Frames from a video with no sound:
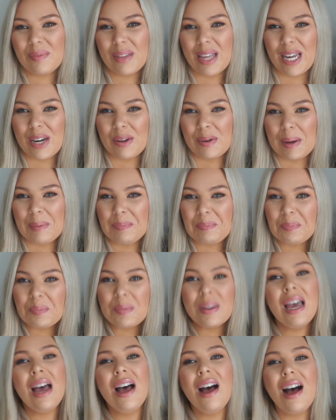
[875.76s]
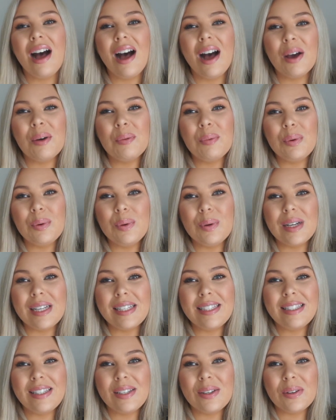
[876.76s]
Anyway, I will
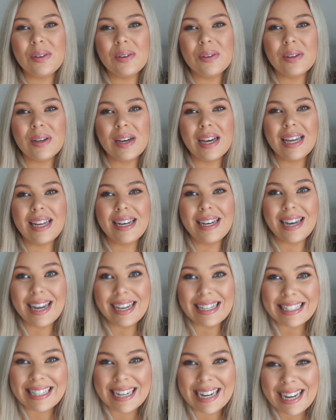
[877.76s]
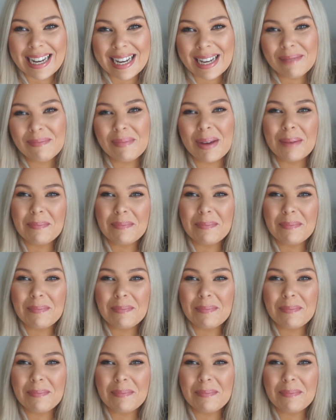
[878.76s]
see you next time.